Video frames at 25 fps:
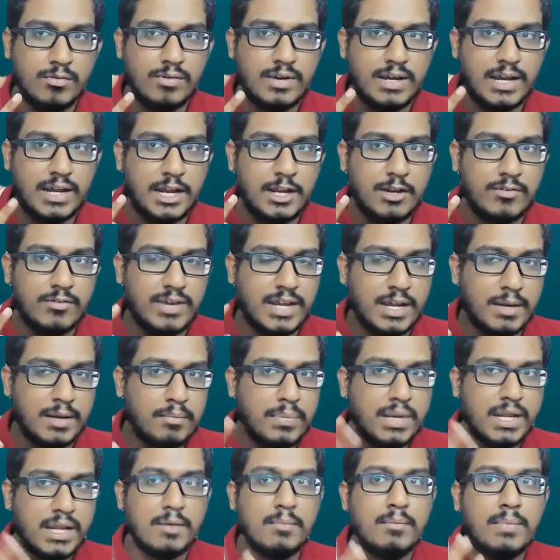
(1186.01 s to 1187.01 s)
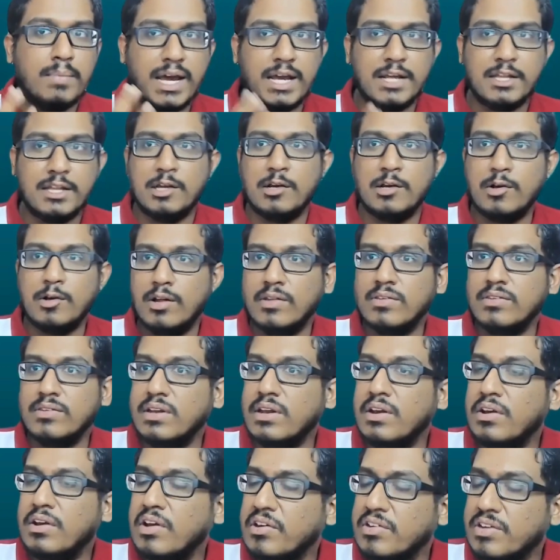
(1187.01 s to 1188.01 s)
kind of can bring back the
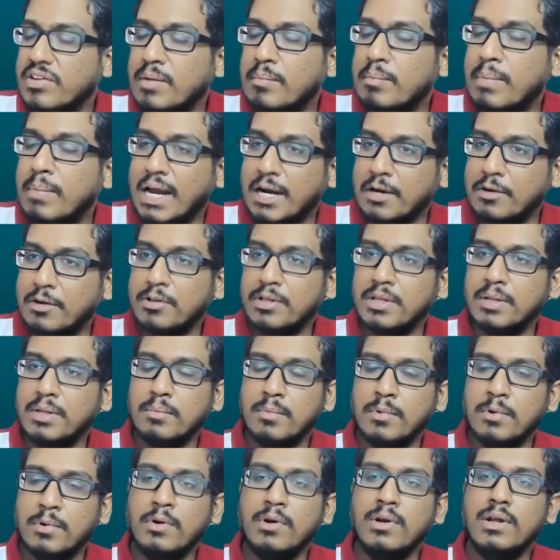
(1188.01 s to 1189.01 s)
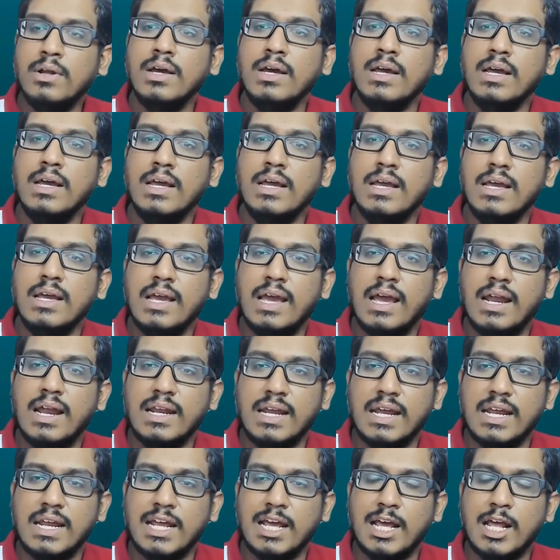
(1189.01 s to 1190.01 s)
concentration back to the board and
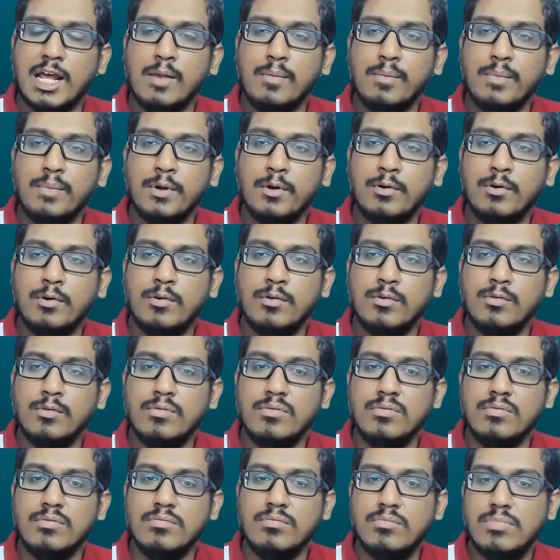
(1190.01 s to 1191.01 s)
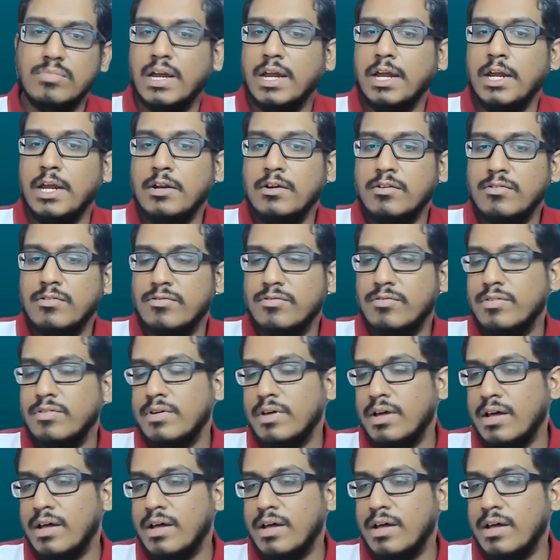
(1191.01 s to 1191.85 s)
can help you to kind of,